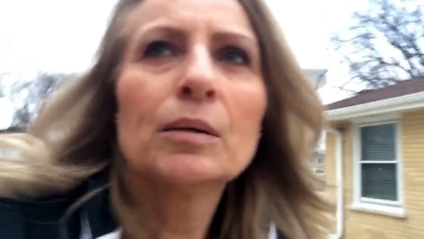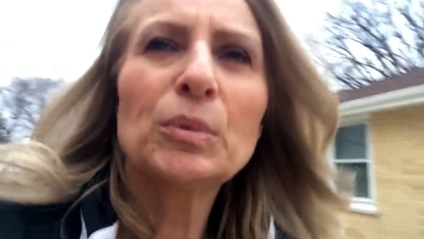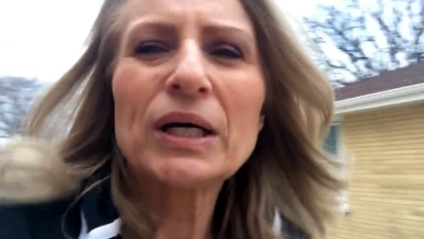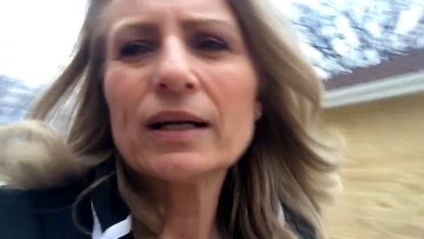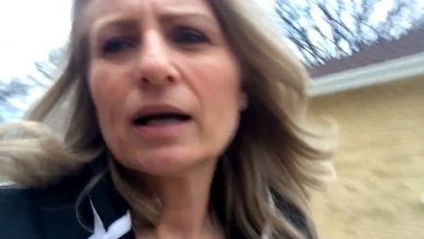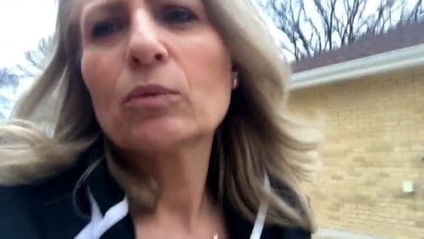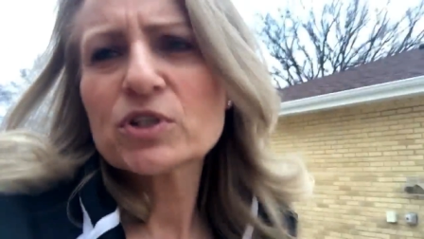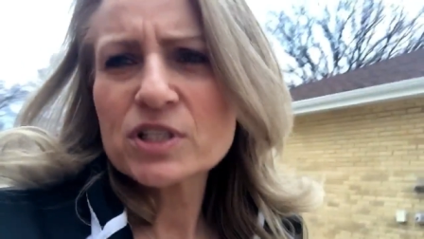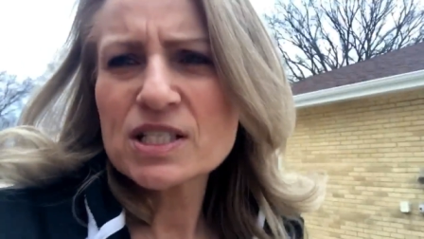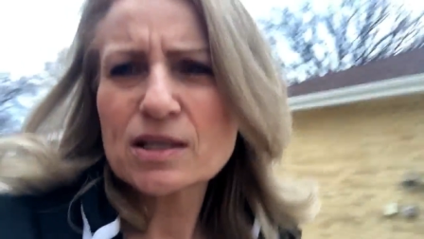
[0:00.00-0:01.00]
But I
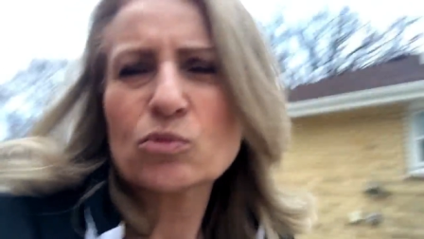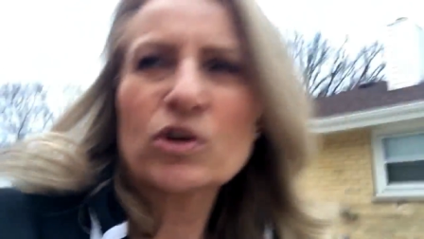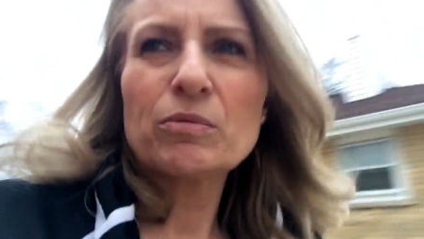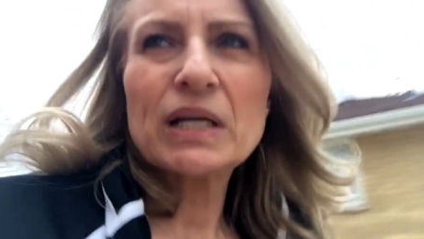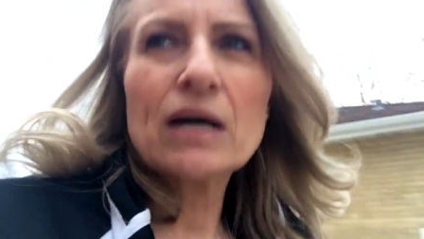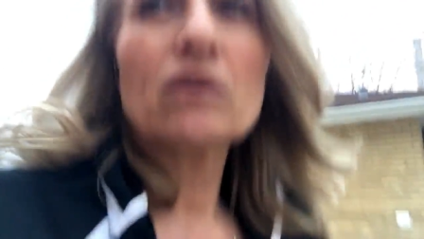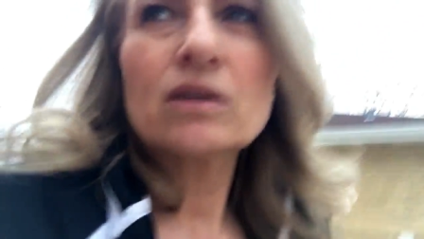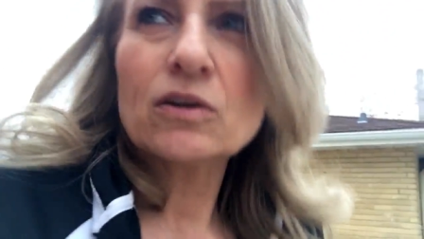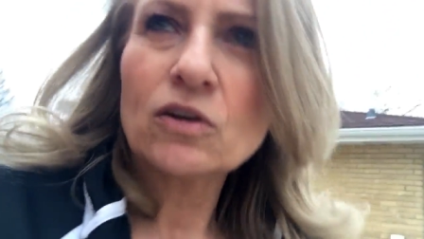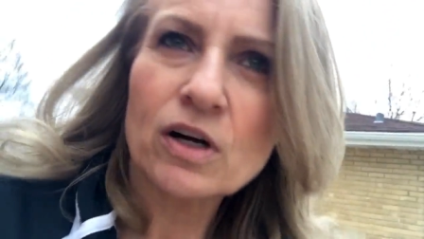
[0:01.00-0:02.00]
wish the sun would have been out a
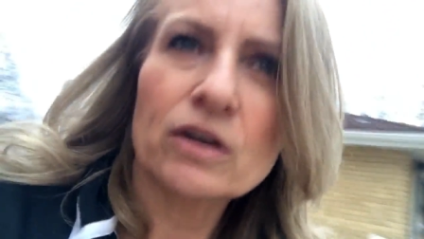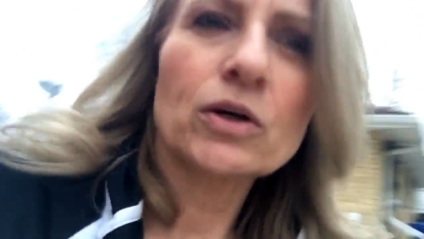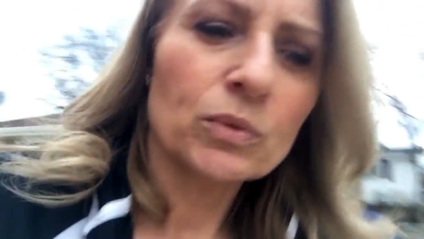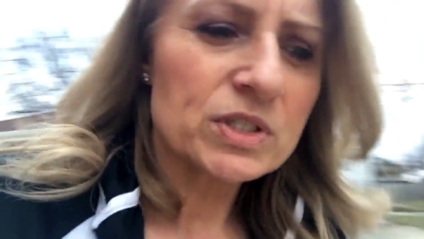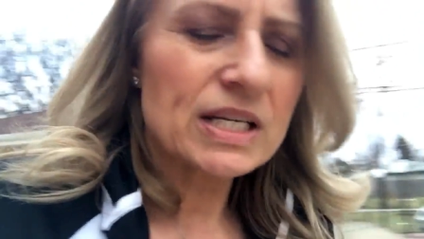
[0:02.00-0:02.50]
little longer. It was